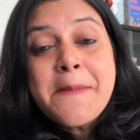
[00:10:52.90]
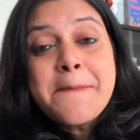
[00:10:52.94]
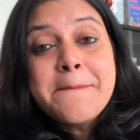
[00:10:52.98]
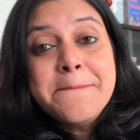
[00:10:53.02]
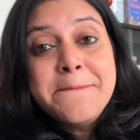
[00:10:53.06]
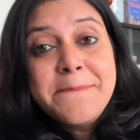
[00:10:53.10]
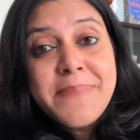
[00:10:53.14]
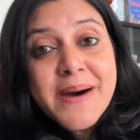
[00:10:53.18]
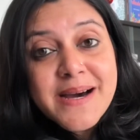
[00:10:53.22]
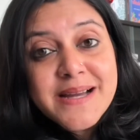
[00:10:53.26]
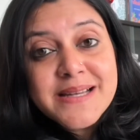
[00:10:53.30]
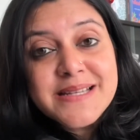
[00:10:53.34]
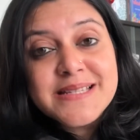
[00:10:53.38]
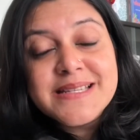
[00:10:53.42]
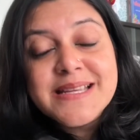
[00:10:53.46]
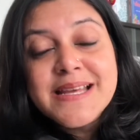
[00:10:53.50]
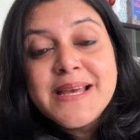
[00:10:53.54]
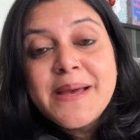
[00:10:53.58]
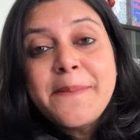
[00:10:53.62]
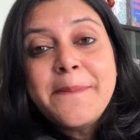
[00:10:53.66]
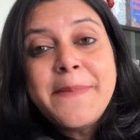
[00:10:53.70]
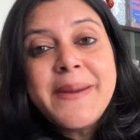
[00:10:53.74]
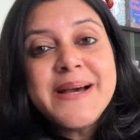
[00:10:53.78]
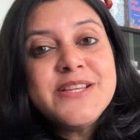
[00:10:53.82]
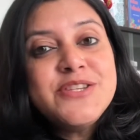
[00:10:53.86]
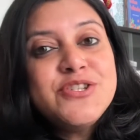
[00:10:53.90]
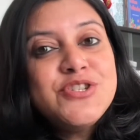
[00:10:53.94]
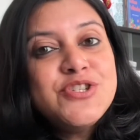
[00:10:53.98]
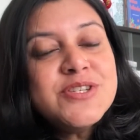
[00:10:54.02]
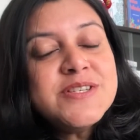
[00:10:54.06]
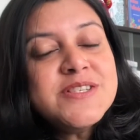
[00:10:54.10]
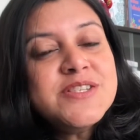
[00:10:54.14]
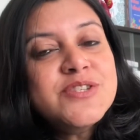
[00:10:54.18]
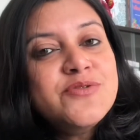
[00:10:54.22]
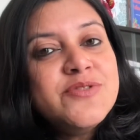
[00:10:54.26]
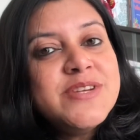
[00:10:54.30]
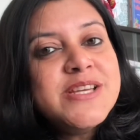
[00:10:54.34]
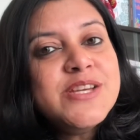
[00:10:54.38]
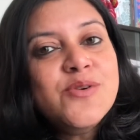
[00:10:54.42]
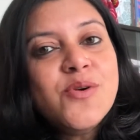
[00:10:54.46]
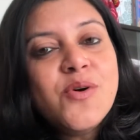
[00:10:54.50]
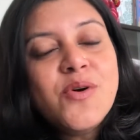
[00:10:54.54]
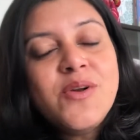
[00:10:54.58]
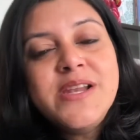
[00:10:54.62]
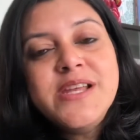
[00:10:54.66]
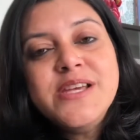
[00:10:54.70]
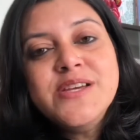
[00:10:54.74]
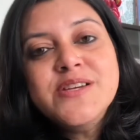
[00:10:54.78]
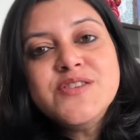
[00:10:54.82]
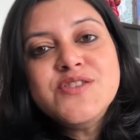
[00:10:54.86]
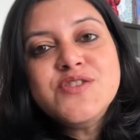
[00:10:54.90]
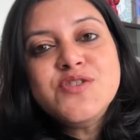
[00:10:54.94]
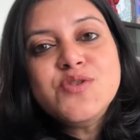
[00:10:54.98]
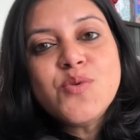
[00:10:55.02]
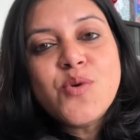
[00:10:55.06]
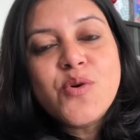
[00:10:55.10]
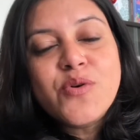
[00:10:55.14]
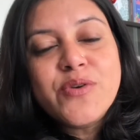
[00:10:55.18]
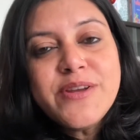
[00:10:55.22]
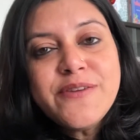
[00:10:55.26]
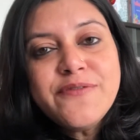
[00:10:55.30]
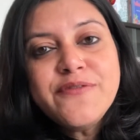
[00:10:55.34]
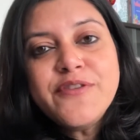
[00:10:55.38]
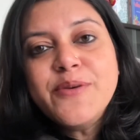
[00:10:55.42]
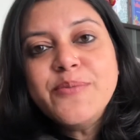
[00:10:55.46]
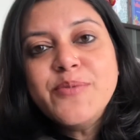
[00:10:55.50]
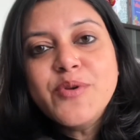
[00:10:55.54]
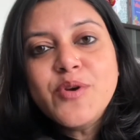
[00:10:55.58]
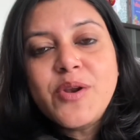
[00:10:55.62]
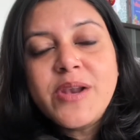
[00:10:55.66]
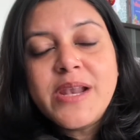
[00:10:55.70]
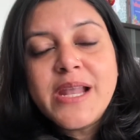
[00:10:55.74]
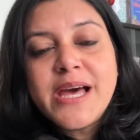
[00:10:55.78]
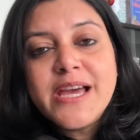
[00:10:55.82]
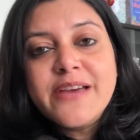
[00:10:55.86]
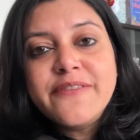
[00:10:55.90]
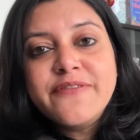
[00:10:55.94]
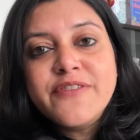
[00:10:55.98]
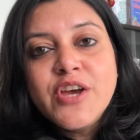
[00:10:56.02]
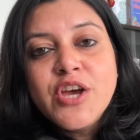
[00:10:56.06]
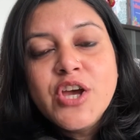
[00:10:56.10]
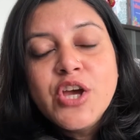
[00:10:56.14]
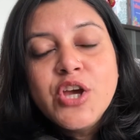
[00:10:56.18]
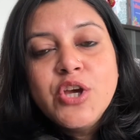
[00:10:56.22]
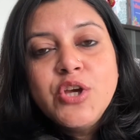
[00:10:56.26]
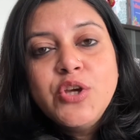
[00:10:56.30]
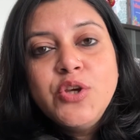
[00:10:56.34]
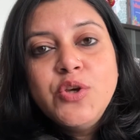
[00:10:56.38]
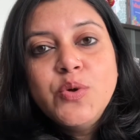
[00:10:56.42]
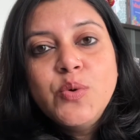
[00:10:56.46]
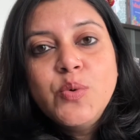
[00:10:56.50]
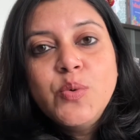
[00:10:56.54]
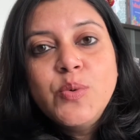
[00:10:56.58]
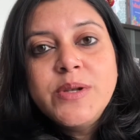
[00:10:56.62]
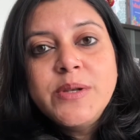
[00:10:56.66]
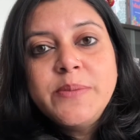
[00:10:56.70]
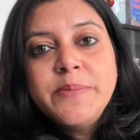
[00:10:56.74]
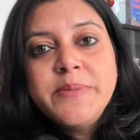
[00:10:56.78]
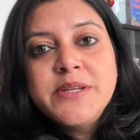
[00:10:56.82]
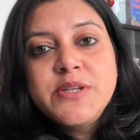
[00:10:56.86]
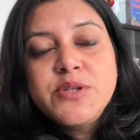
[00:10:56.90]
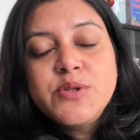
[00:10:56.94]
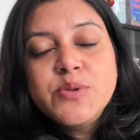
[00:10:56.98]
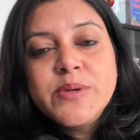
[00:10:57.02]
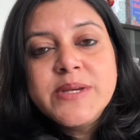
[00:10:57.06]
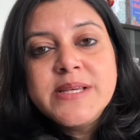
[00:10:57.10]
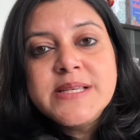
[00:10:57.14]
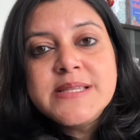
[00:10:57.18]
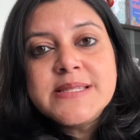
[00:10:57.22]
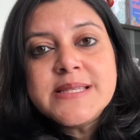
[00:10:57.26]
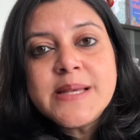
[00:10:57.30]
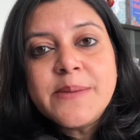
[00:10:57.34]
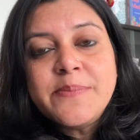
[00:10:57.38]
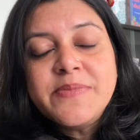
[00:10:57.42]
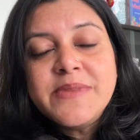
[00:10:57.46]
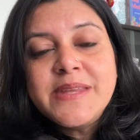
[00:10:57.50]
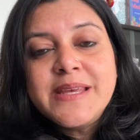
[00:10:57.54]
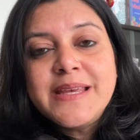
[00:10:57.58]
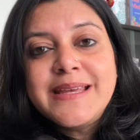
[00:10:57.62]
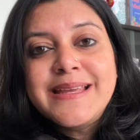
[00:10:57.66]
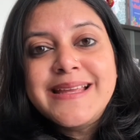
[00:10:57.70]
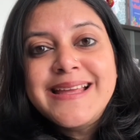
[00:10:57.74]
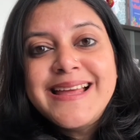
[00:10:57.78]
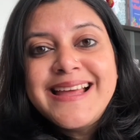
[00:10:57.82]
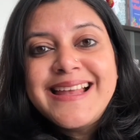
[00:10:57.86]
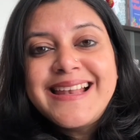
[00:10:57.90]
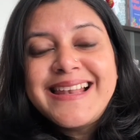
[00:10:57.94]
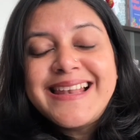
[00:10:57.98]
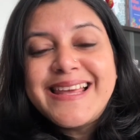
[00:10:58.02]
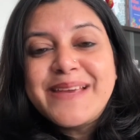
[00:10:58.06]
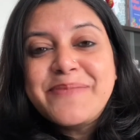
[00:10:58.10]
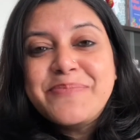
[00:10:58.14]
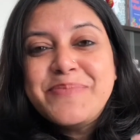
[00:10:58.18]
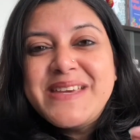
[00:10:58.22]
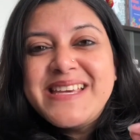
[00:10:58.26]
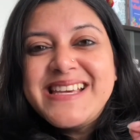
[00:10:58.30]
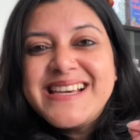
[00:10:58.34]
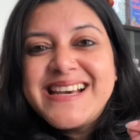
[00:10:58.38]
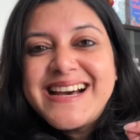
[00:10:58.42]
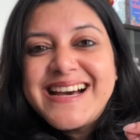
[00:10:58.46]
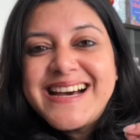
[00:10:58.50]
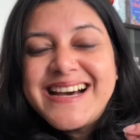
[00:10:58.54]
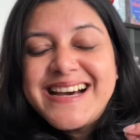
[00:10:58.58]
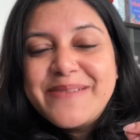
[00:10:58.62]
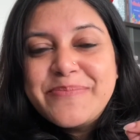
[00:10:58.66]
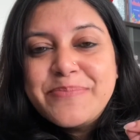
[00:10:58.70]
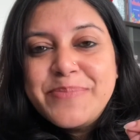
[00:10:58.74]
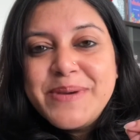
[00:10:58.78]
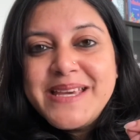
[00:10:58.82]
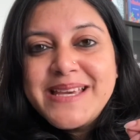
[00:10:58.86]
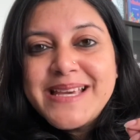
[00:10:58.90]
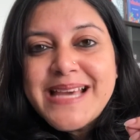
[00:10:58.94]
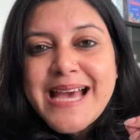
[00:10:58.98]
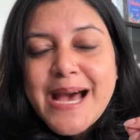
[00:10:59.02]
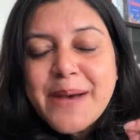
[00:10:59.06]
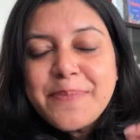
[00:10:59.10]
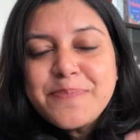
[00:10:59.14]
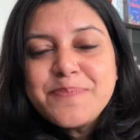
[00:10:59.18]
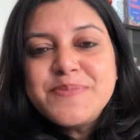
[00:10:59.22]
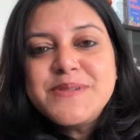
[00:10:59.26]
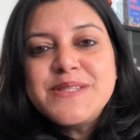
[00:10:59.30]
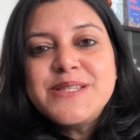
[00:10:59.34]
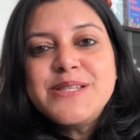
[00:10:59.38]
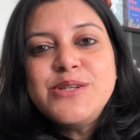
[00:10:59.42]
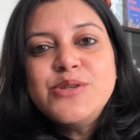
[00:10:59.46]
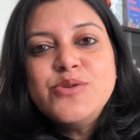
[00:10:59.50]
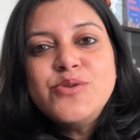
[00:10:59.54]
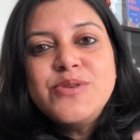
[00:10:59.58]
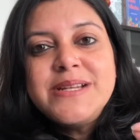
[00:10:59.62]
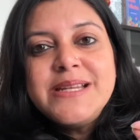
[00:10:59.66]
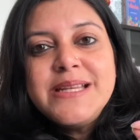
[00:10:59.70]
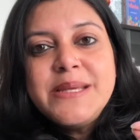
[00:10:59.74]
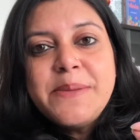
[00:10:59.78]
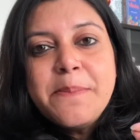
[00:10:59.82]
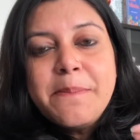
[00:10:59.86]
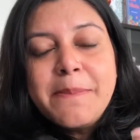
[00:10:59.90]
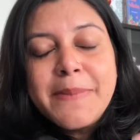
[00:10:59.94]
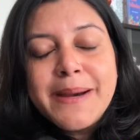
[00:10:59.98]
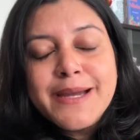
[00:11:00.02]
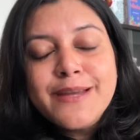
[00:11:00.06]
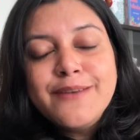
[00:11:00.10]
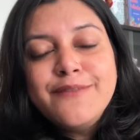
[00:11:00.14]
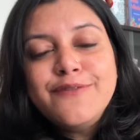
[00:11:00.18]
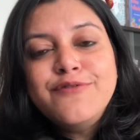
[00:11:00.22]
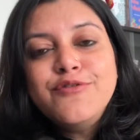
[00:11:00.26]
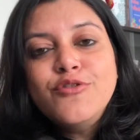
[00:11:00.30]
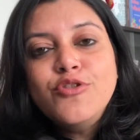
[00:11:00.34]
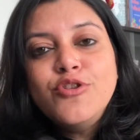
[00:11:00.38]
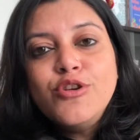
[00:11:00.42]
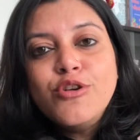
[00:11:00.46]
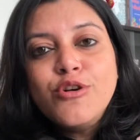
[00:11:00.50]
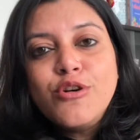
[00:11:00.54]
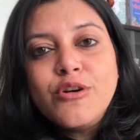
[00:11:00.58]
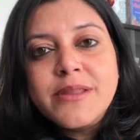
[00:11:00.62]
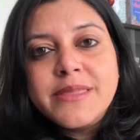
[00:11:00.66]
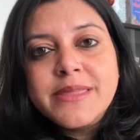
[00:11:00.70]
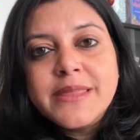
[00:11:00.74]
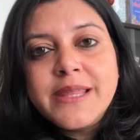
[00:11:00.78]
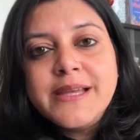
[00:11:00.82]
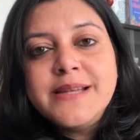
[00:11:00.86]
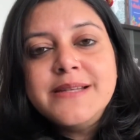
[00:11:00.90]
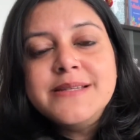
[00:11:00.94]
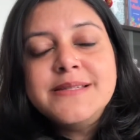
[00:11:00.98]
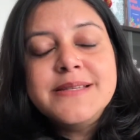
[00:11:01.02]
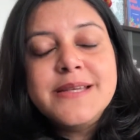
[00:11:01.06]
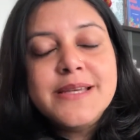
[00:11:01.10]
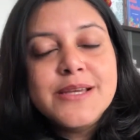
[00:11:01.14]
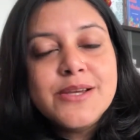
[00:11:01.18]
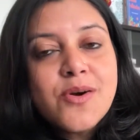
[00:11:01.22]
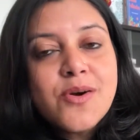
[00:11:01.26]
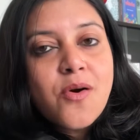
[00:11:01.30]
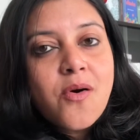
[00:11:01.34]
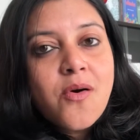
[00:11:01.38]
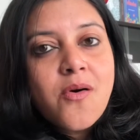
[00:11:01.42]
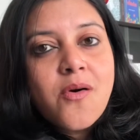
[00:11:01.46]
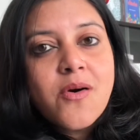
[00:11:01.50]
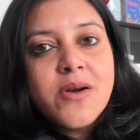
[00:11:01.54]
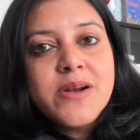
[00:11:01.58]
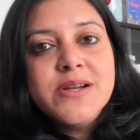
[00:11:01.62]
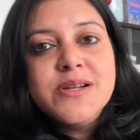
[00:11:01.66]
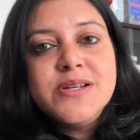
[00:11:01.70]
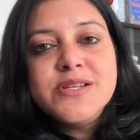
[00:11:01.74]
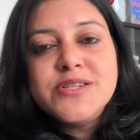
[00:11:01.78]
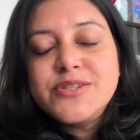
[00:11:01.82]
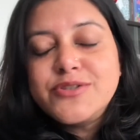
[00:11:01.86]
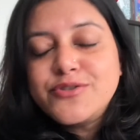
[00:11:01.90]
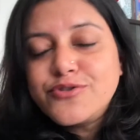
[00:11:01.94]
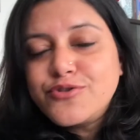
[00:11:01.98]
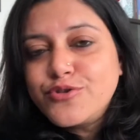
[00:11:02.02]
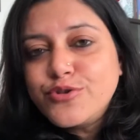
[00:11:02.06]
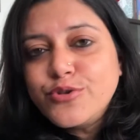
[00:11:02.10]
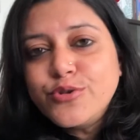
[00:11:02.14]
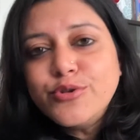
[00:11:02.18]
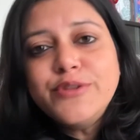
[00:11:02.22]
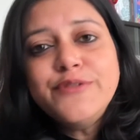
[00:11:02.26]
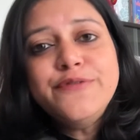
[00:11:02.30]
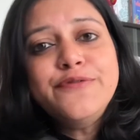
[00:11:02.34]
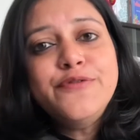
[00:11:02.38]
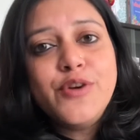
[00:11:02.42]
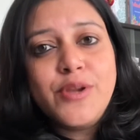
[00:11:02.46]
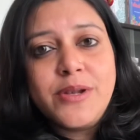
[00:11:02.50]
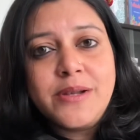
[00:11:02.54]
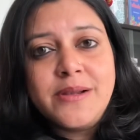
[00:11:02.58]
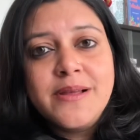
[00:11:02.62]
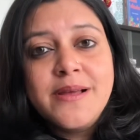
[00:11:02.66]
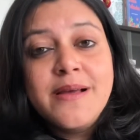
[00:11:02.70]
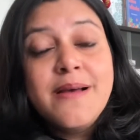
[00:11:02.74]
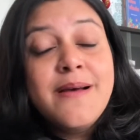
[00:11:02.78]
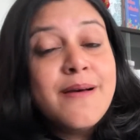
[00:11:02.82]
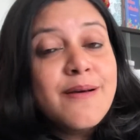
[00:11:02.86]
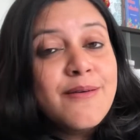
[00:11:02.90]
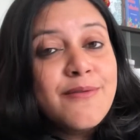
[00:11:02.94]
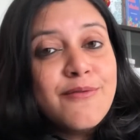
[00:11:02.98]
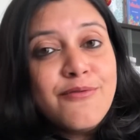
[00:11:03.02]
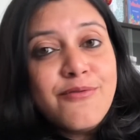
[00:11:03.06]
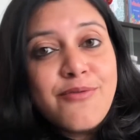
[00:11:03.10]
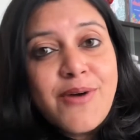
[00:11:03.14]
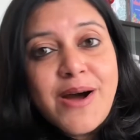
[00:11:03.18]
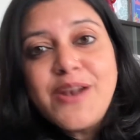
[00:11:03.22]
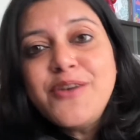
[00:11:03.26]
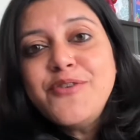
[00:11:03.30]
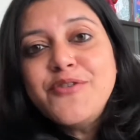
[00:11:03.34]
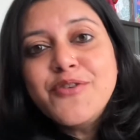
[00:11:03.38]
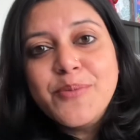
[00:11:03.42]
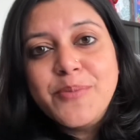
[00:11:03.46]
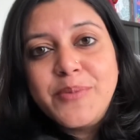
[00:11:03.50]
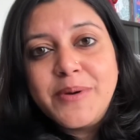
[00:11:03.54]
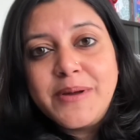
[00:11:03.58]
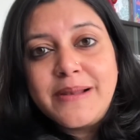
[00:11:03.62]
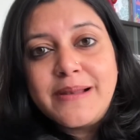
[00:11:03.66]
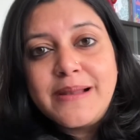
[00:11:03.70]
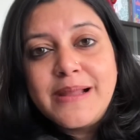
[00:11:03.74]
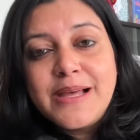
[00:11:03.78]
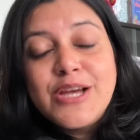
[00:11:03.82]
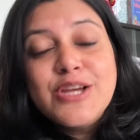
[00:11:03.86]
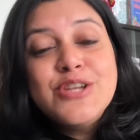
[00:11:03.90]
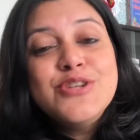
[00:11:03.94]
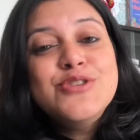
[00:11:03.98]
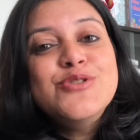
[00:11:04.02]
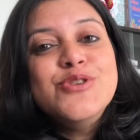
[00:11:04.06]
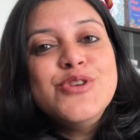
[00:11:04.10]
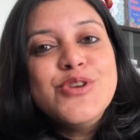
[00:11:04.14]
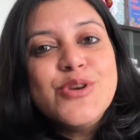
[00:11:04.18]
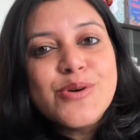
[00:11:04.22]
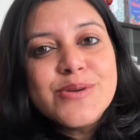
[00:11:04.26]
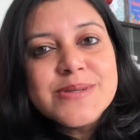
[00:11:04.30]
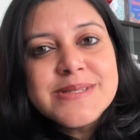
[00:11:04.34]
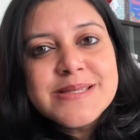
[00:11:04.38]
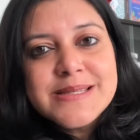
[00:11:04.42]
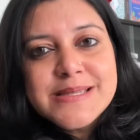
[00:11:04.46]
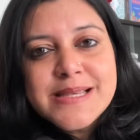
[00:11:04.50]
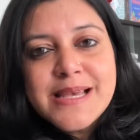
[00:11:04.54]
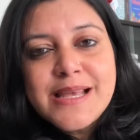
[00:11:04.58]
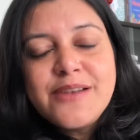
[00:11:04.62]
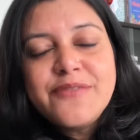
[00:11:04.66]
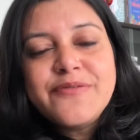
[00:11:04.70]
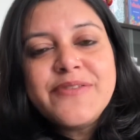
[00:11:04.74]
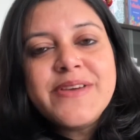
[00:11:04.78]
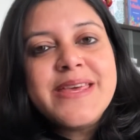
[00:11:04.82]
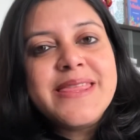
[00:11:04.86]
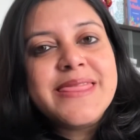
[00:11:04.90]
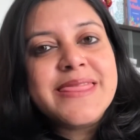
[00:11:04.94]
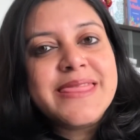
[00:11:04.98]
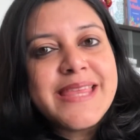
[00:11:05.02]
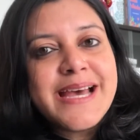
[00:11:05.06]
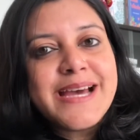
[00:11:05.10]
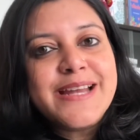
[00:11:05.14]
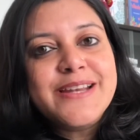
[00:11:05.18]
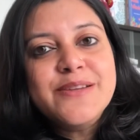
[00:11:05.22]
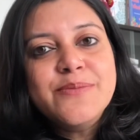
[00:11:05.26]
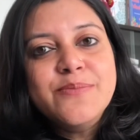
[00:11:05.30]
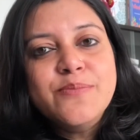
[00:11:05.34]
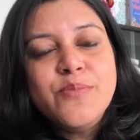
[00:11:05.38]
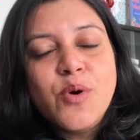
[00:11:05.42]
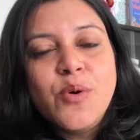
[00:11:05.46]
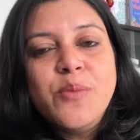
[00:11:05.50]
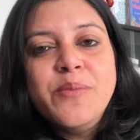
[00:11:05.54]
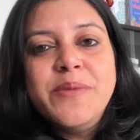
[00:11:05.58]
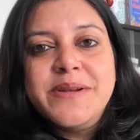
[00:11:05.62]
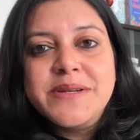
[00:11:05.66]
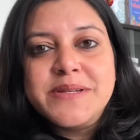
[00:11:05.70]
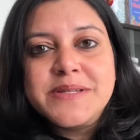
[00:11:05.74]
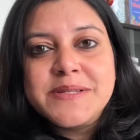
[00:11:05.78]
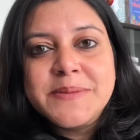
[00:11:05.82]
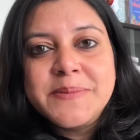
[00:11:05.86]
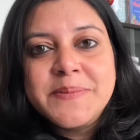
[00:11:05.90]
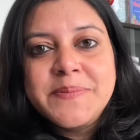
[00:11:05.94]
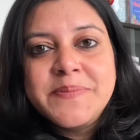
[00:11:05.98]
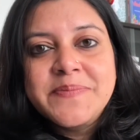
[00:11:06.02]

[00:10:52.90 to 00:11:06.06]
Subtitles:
but by just recalling a story from your life, you will be doing something like being absolutely mindful, authentic, honest, truthful, vulnerable to yourself in that moment.